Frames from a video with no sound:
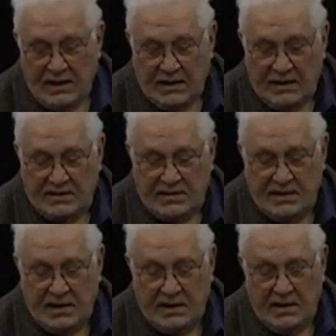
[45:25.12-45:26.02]

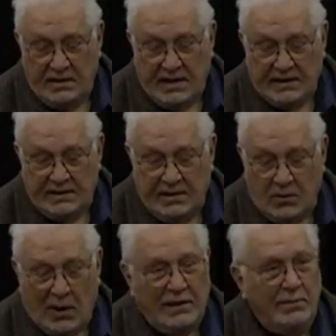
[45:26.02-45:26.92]
that the
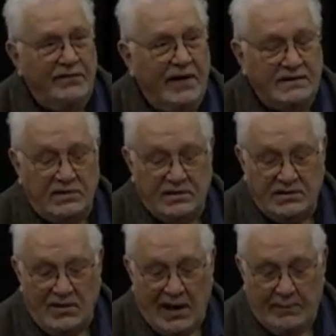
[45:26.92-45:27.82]
quantum effects are
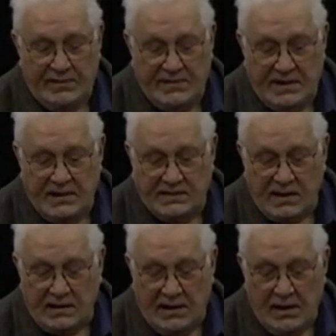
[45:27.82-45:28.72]
described
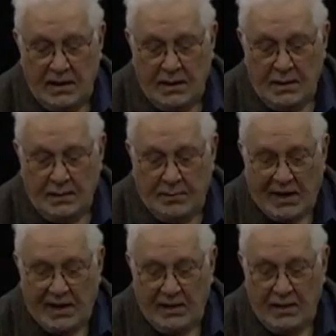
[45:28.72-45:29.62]
statistically
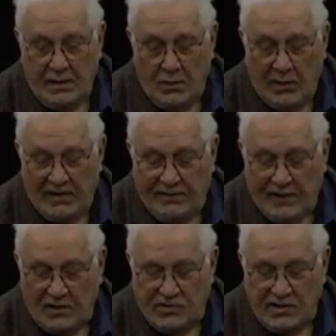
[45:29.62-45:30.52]
by the wave
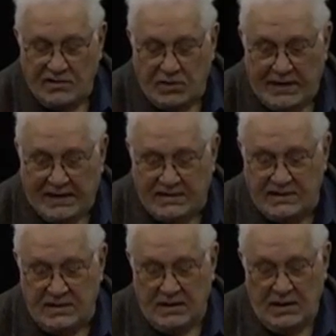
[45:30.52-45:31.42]
function. So
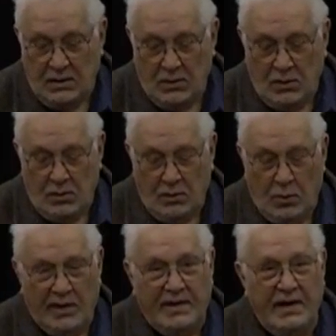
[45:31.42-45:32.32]
that's
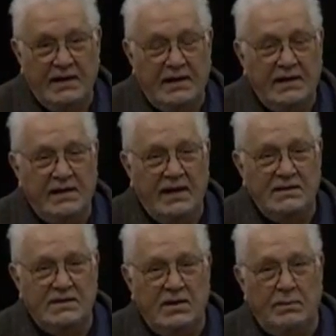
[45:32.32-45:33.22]
one thing that
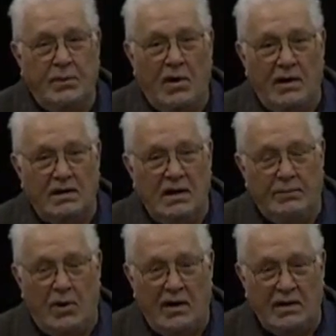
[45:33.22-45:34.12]
indicates there are
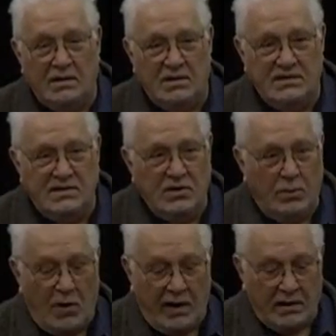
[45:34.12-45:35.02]
particles, there's no
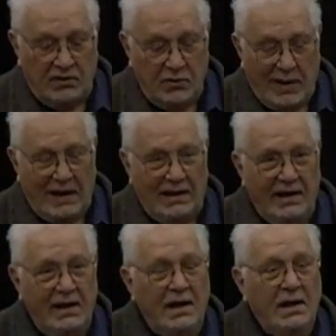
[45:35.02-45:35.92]
particle
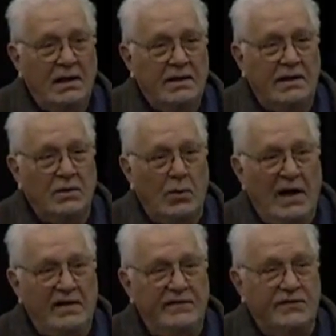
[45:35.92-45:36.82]
duality, that the
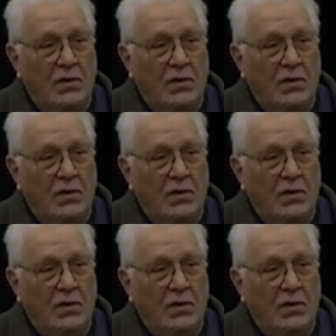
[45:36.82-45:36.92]
wave